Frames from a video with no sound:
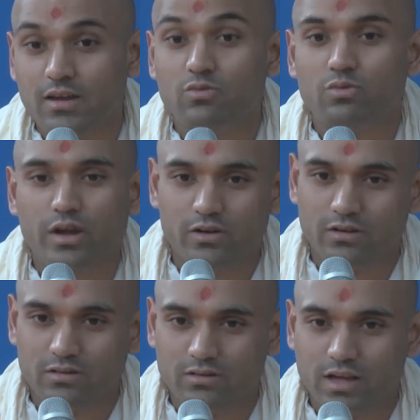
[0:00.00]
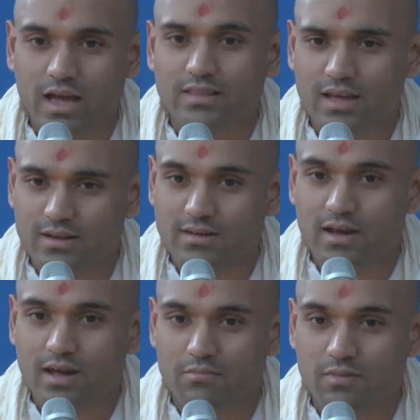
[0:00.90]
and rare at that
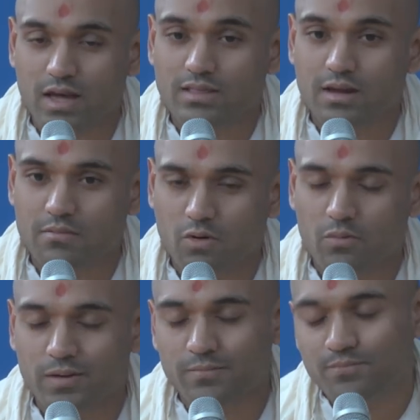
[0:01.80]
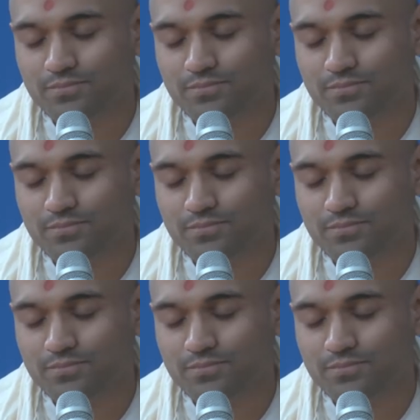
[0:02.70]
time, at that moment.